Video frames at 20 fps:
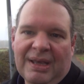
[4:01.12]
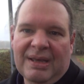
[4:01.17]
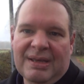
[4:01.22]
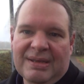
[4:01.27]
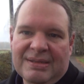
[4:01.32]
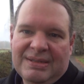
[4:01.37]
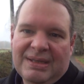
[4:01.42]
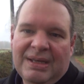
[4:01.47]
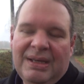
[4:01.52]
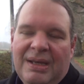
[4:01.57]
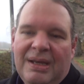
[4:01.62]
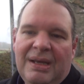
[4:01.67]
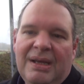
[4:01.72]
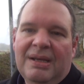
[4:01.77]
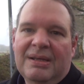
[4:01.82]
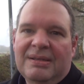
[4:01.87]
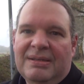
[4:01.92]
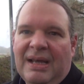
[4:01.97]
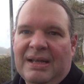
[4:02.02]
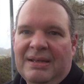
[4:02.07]
is
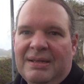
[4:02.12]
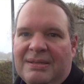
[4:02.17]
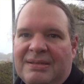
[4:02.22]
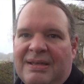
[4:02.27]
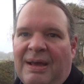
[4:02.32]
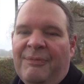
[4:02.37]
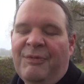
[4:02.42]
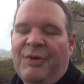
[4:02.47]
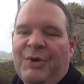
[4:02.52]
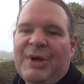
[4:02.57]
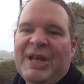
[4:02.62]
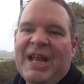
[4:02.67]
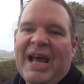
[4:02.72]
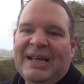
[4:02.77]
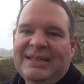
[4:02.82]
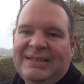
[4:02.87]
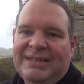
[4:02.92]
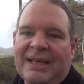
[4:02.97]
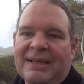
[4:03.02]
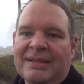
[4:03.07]
that some very
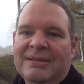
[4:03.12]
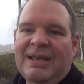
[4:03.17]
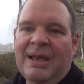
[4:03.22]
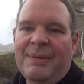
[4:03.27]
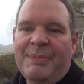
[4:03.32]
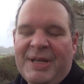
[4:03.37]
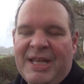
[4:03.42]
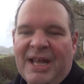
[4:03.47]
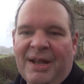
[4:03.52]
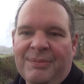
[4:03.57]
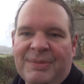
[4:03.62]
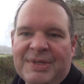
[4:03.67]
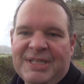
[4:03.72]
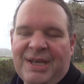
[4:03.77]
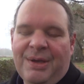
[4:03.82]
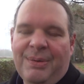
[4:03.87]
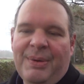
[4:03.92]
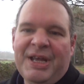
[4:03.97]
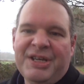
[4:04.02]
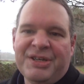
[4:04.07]
nice things can be done with
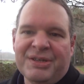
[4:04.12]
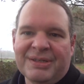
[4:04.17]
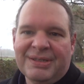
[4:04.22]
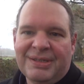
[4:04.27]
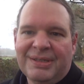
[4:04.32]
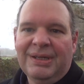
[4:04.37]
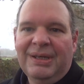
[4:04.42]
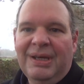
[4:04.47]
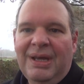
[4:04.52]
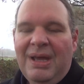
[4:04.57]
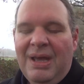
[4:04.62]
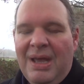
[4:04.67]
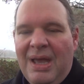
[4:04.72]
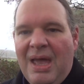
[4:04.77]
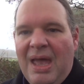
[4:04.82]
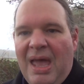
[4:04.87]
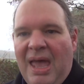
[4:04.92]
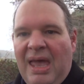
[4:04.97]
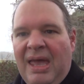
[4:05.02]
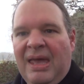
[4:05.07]
equations.
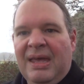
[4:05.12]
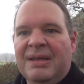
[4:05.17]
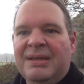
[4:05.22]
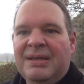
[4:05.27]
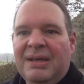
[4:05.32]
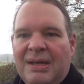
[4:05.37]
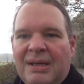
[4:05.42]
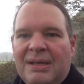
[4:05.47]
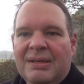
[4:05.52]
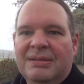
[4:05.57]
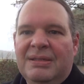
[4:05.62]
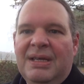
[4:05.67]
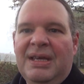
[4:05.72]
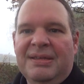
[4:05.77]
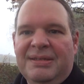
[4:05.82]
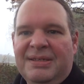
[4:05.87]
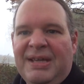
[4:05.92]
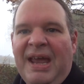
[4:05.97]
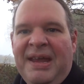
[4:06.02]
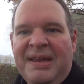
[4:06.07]
And these
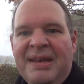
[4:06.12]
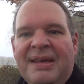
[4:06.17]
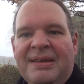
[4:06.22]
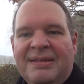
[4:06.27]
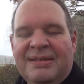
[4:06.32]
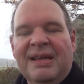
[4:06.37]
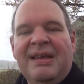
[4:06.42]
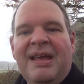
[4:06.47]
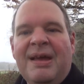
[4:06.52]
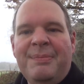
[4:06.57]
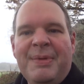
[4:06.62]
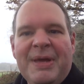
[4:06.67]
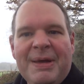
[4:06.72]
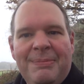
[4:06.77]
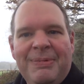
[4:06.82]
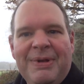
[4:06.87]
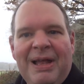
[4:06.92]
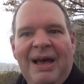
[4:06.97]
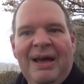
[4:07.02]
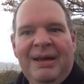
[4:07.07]
techniques that can be
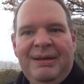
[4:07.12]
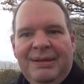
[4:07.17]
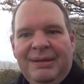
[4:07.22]
applied,